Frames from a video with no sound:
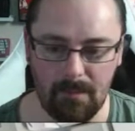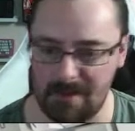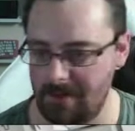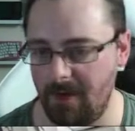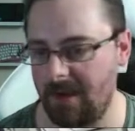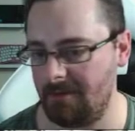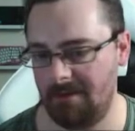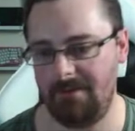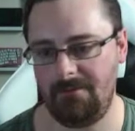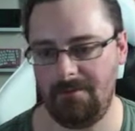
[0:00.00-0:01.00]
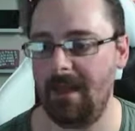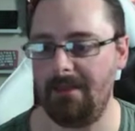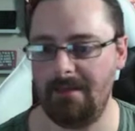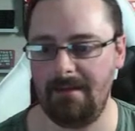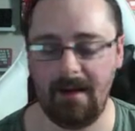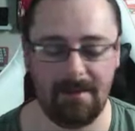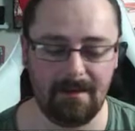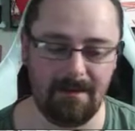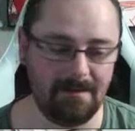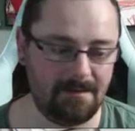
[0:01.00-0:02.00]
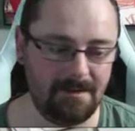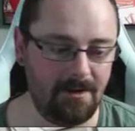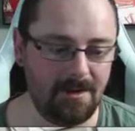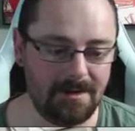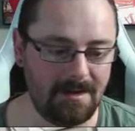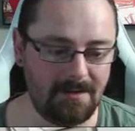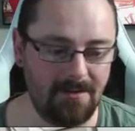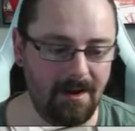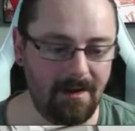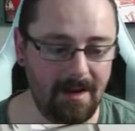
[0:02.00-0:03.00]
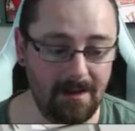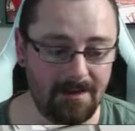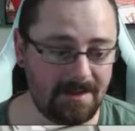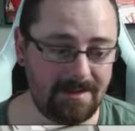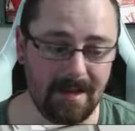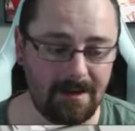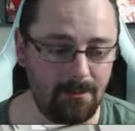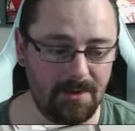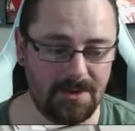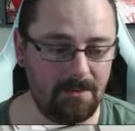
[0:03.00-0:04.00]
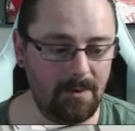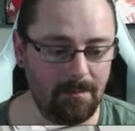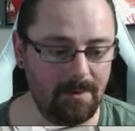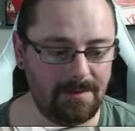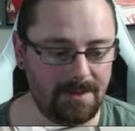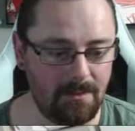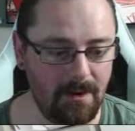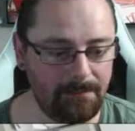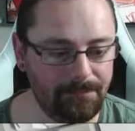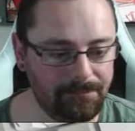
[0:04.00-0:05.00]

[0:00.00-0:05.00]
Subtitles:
There's a lot I could learn from Nathan. I think he's a great guy. He knows exactly what he's doing with the builds as well.